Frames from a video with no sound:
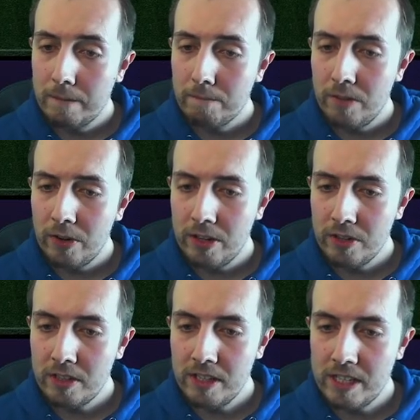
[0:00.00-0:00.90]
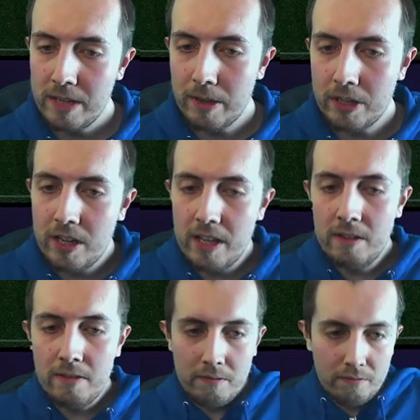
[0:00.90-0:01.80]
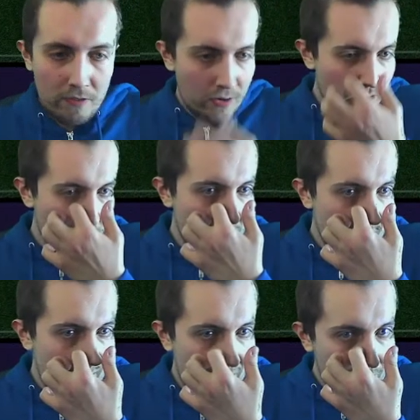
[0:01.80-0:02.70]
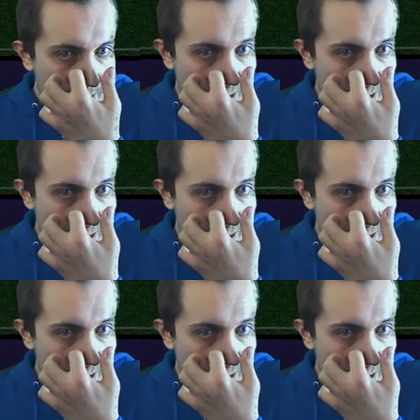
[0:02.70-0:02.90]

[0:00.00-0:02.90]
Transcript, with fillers: Very interesting team, actually. Very interesting team.